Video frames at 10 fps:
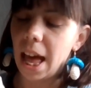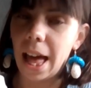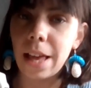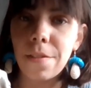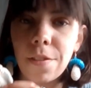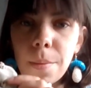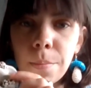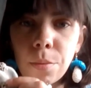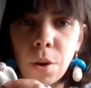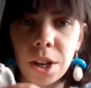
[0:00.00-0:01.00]
I've
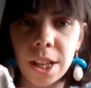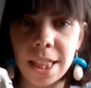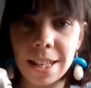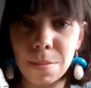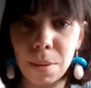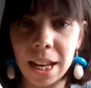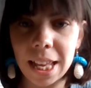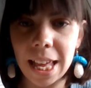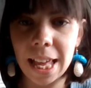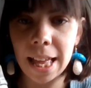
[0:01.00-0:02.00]
embroidered this
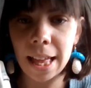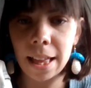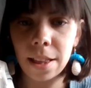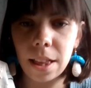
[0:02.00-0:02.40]
plant here,